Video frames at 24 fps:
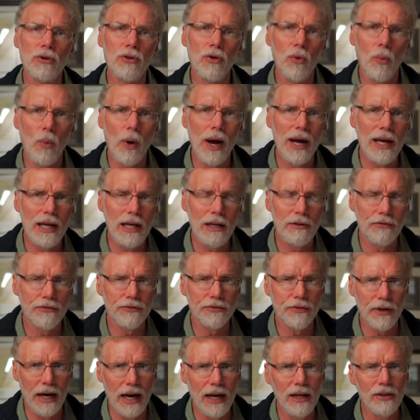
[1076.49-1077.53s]
the way he
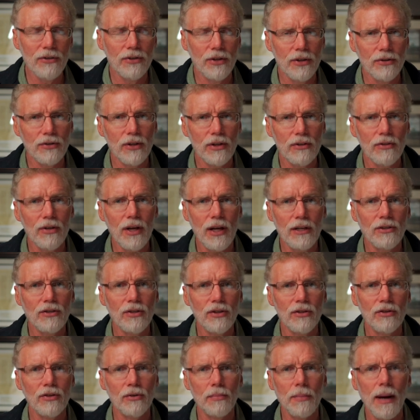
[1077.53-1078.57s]
phrases and
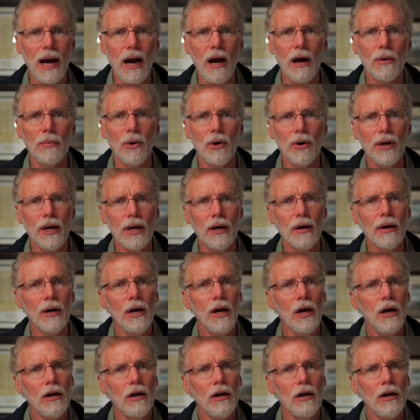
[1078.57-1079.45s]
teaches the parable here,